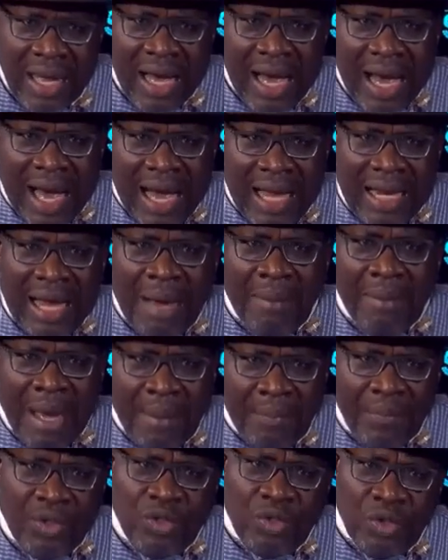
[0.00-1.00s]
And I'm
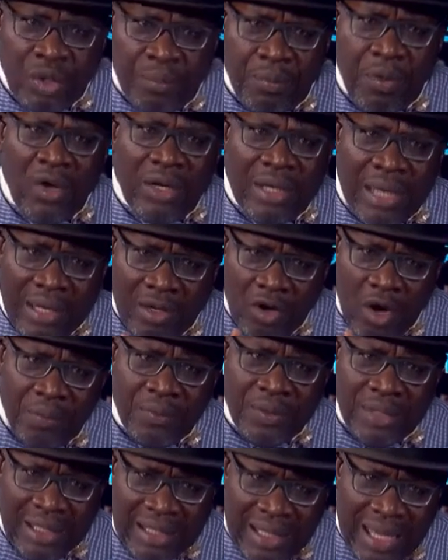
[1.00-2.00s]
happy to report that up
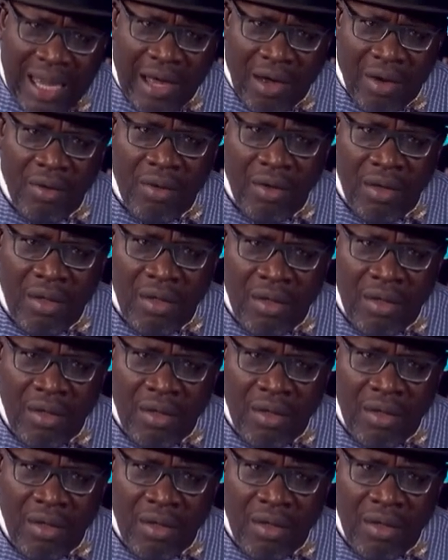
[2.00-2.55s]
till now,